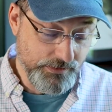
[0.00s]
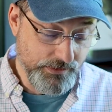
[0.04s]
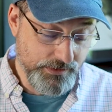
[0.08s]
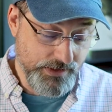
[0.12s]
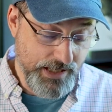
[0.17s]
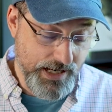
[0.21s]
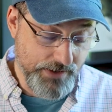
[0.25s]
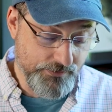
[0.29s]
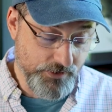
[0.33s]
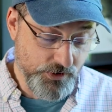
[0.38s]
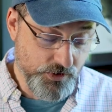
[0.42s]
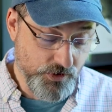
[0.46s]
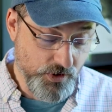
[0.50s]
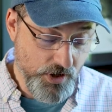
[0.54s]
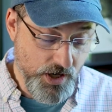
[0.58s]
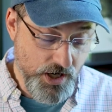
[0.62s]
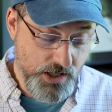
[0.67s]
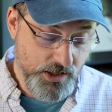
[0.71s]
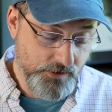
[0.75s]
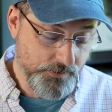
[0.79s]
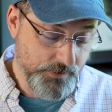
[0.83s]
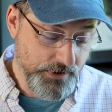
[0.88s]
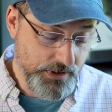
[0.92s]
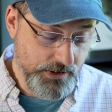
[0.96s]
David
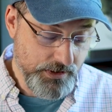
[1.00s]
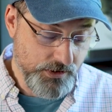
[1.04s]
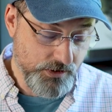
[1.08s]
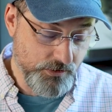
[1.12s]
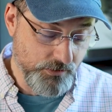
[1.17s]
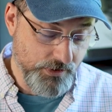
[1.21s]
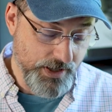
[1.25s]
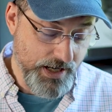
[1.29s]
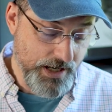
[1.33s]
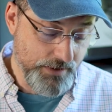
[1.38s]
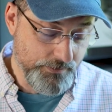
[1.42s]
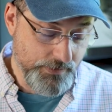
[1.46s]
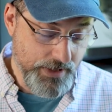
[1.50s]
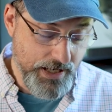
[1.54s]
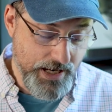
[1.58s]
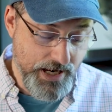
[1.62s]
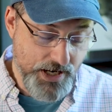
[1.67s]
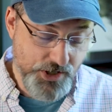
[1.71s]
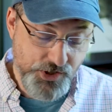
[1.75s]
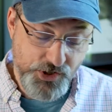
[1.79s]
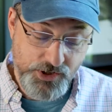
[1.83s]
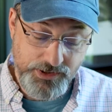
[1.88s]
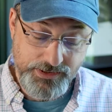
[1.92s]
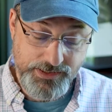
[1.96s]
Crosby, Graham
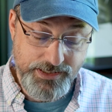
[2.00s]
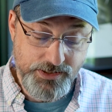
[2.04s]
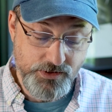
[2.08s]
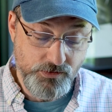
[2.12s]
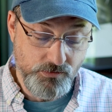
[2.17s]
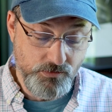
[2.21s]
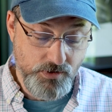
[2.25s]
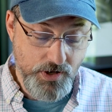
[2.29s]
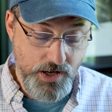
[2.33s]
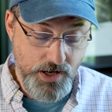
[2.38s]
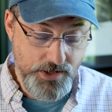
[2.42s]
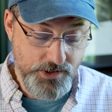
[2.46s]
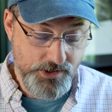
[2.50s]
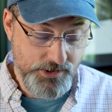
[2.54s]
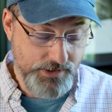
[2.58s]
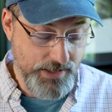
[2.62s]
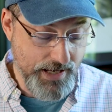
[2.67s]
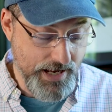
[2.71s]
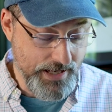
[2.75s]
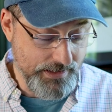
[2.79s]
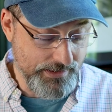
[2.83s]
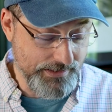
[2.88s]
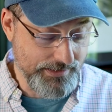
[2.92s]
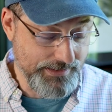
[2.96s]
Nash, Linda
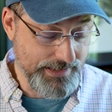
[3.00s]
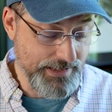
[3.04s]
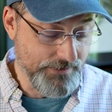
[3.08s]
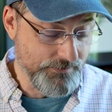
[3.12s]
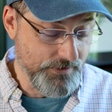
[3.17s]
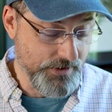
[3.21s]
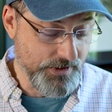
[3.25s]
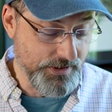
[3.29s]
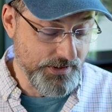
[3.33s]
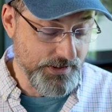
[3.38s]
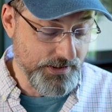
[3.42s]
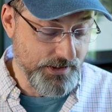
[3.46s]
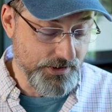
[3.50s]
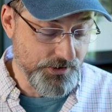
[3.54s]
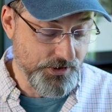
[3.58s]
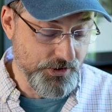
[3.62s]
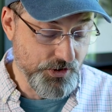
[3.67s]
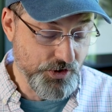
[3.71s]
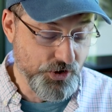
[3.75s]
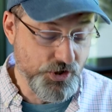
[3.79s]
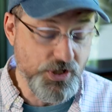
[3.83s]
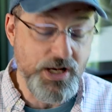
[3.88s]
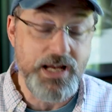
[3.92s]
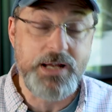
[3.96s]
Ronstadt, Stephen Stills,
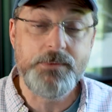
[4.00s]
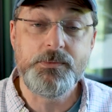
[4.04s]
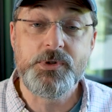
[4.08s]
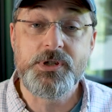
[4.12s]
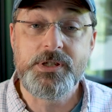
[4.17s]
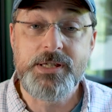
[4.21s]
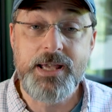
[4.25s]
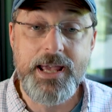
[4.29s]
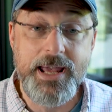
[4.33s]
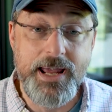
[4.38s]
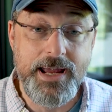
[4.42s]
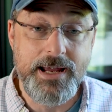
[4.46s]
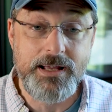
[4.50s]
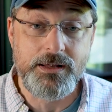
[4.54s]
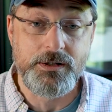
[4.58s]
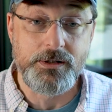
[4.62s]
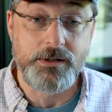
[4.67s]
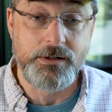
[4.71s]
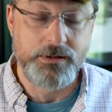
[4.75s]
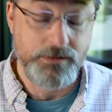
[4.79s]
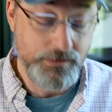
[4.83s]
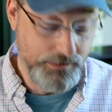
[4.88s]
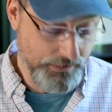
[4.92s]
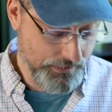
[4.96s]
and James
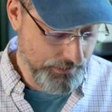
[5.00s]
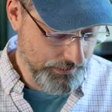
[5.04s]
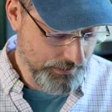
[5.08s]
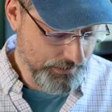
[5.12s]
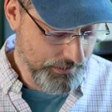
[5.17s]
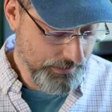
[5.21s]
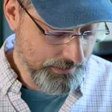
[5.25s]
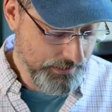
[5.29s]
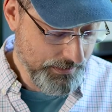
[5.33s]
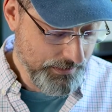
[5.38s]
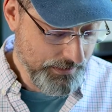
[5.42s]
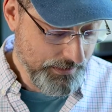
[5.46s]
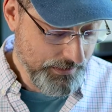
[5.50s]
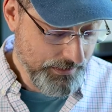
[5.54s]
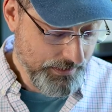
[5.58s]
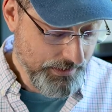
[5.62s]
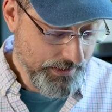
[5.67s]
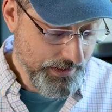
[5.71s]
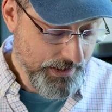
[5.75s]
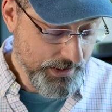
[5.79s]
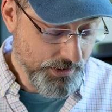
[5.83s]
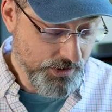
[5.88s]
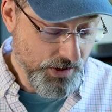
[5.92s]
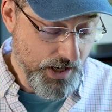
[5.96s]
Taylor.
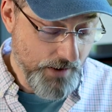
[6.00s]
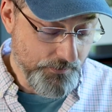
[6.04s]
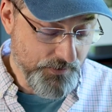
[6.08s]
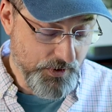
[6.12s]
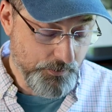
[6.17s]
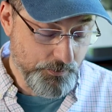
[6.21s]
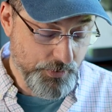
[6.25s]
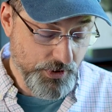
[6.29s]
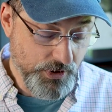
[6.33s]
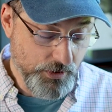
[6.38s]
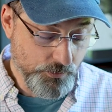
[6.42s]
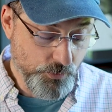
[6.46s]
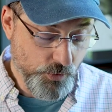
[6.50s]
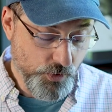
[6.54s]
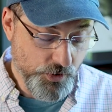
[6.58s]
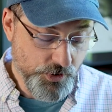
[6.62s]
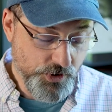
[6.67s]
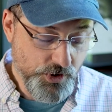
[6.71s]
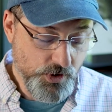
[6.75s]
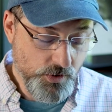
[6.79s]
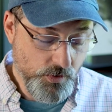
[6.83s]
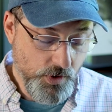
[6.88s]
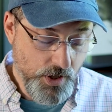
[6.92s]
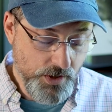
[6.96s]
It topped the
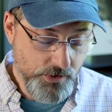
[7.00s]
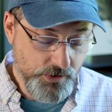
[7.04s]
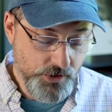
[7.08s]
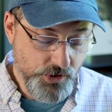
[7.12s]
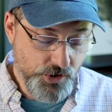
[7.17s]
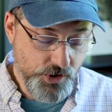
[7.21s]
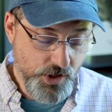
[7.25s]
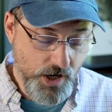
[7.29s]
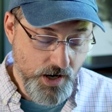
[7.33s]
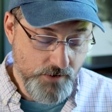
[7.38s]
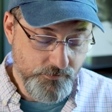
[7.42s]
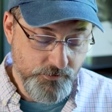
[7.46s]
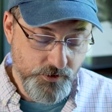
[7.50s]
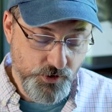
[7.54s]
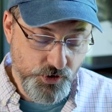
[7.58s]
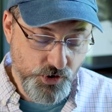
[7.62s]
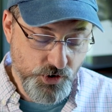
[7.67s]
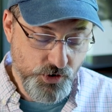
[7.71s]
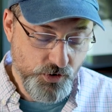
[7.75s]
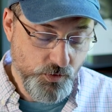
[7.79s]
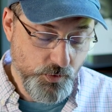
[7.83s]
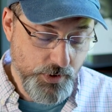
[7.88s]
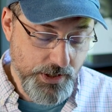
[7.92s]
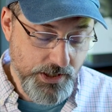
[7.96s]
Billboard 200 chart for
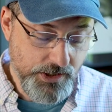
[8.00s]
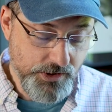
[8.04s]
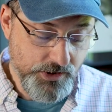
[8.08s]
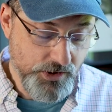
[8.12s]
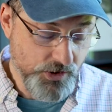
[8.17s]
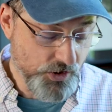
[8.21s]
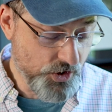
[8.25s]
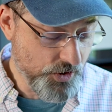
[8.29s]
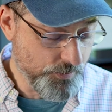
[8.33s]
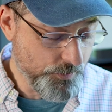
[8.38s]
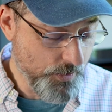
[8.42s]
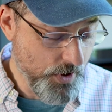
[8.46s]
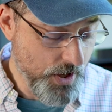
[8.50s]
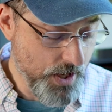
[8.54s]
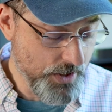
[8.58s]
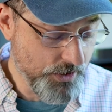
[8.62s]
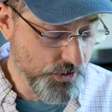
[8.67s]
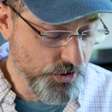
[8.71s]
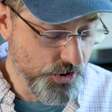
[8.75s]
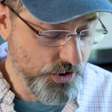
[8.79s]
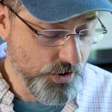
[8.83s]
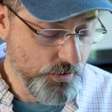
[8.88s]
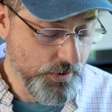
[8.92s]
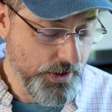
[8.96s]
2 weeks and
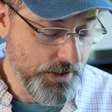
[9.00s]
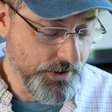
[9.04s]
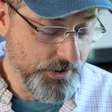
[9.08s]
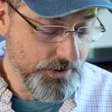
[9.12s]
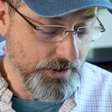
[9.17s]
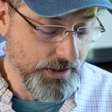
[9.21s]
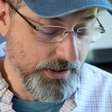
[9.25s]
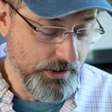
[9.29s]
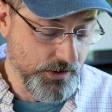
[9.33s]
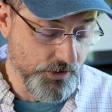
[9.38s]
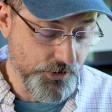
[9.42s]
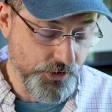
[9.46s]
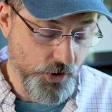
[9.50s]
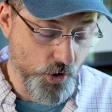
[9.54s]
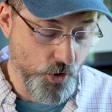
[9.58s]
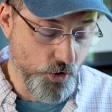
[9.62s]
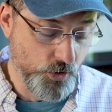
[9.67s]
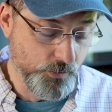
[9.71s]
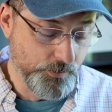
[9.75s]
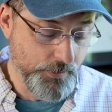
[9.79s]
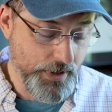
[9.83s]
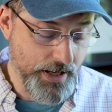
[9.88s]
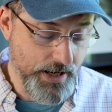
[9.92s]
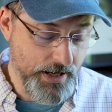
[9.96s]
spawned 2 hit singles,
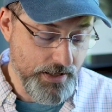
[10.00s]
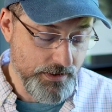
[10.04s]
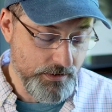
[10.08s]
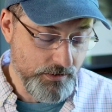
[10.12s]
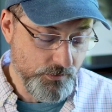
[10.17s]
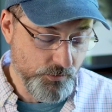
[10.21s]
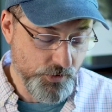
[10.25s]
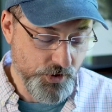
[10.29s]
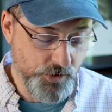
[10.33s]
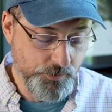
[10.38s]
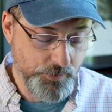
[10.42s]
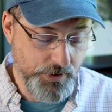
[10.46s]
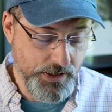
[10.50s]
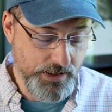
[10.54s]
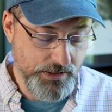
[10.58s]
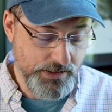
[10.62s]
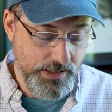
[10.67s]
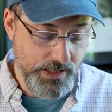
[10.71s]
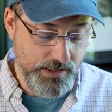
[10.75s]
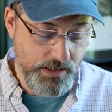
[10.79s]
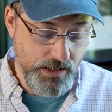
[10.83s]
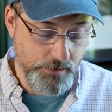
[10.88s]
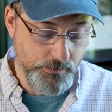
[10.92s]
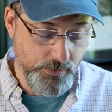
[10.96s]
Old Man, which
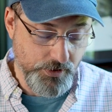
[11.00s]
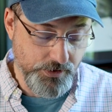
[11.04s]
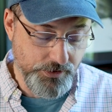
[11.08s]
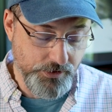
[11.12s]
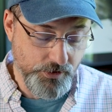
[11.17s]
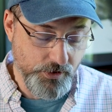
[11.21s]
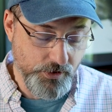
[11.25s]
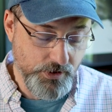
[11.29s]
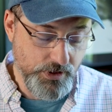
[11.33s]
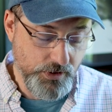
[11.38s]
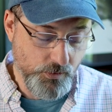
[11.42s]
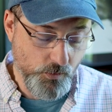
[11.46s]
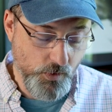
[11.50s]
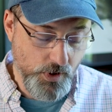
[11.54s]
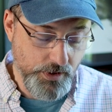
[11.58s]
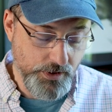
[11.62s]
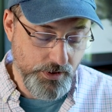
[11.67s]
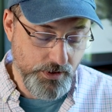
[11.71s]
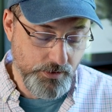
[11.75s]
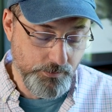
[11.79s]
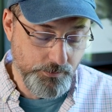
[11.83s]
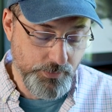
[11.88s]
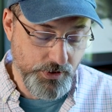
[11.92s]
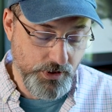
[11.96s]
peaked at number 31
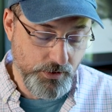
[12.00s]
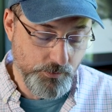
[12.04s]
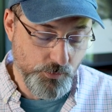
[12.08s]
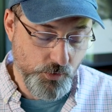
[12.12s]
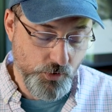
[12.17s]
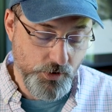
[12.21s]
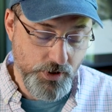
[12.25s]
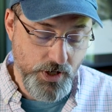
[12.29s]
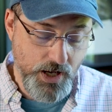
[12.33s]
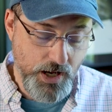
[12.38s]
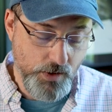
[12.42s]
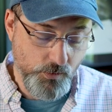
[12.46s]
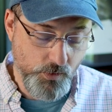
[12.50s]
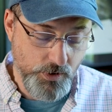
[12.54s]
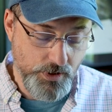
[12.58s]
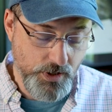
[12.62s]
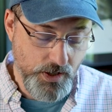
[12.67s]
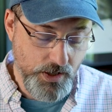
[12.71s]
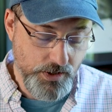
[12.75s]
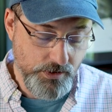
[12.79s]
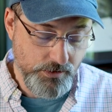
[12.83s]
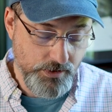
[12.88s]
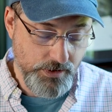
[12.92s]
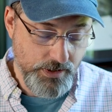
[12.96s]
on the Billboard Hot
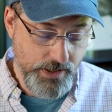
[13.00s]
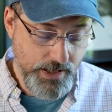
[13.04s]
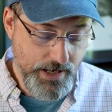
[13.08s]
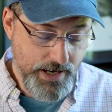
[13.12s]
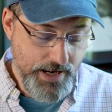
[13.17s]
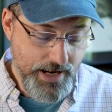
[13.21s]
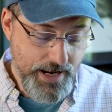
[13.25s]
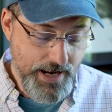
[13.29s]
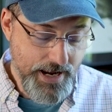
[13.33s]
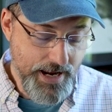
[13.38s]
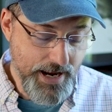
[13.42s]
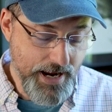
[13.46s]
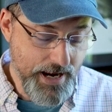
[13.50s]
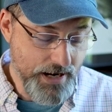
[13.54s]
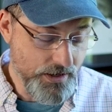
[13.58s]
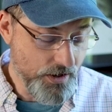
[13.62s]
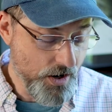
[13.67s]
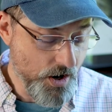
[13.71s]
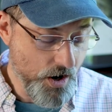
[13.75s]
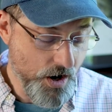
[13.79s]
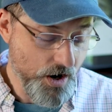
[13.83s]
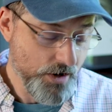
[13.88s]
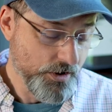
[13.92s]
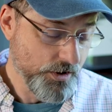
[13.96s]
100, and
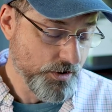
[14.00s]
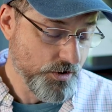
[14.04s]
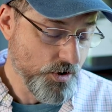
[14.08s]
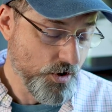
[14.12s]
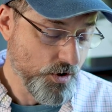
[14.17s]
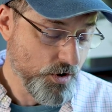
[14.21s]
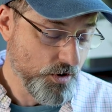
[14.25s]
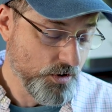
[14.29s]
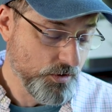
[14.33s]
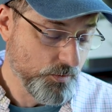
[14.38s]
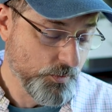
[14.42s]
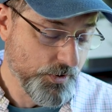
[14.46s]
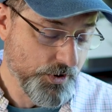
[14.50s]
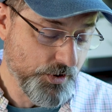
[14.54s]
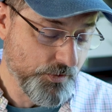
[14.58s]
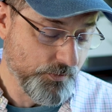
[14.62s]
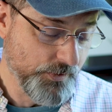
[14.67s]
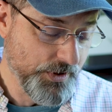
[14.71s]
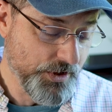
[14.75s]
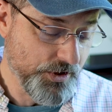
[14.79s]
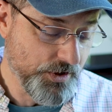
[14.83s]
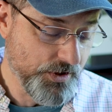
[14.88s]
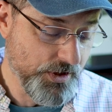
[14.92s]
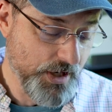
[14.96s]
Heart of Gold, which
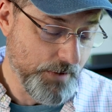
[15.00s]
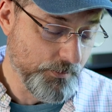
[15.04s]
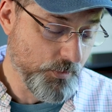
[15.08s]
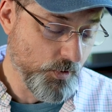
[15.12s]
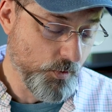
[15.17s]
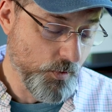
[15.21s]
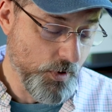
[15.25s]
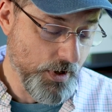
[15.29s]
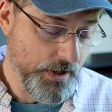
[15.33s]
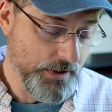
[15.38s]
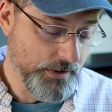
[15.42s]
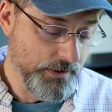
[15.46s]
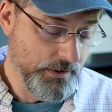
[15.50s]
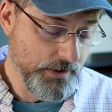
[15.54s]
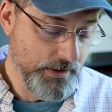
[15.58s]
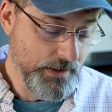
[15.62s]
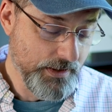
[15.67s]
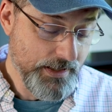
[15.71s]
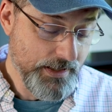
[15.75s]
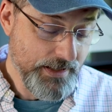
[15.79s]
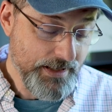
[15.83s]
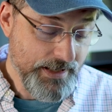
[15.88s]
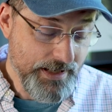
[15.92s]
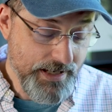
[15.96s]
reached number 1.
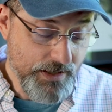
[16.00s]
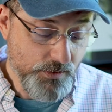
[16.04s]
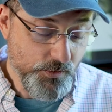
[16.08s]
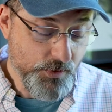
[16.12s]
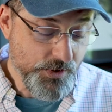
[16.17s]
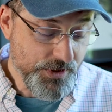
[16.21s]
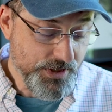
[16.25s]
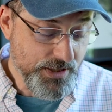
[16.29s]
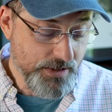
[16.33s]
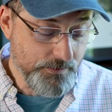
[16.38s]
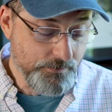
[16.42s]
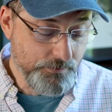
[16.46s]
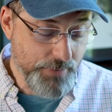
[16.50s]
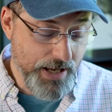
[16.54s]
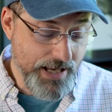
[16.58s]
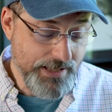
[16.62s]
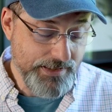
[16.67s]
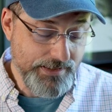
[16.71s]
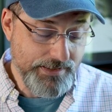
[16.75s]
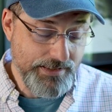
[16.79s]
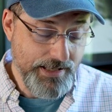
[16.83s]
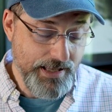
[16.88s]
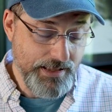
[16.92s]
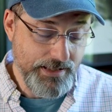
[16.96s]
It was the
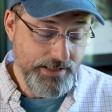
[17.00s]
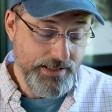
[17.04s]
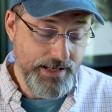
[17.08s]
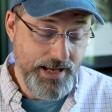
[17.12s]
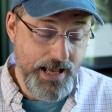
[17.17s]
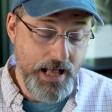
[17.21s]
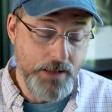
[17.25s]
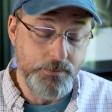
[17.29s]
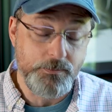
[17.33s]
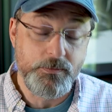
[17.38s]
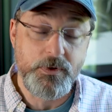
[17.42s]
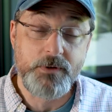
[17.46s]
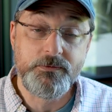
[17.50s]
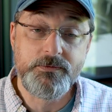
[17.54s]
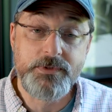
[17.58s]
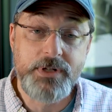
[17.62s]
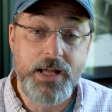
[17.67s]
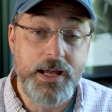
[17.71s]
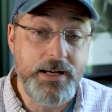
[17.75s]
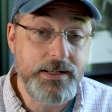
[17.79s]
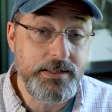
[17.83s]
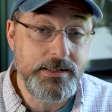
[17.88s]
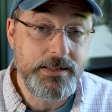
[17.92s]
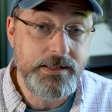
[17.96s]
best-selling album of
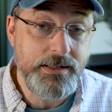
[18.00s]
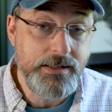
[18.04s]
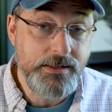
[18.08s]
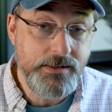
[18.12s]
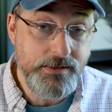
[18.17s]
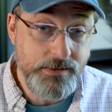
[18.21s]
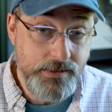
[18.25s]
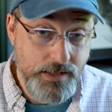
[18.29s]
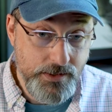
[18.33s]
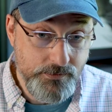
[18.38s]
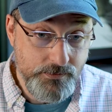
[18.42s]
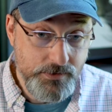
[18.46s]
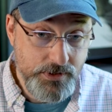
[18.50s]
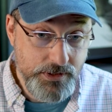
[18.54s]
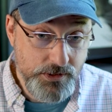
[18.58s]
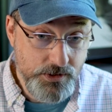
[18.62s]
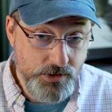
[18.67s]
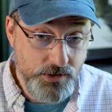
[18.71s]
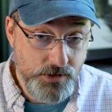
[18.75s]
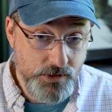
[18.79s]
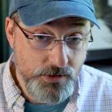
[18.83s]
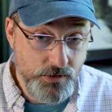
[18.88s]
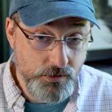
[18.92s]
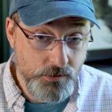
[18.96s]

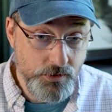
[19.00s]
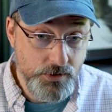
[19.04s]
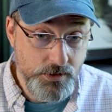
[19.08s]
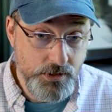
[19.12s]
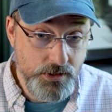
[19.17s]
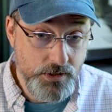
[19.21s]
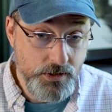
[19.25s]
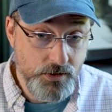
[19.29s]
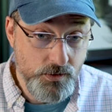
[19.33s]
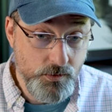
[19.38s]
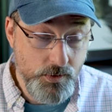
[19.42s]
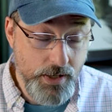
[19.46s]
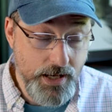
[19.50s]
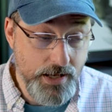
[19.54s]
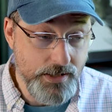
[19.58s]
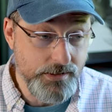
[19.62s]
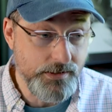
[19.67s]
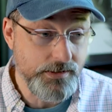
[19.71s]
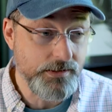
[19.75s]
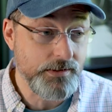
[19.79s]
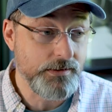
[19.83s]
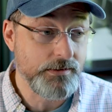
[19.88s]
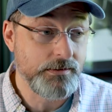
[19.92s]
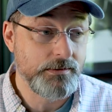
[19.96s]
1972 in the
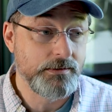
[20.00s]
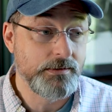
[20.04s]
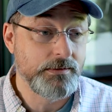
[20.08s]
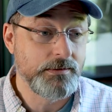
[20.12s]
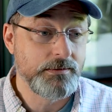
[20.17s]
US.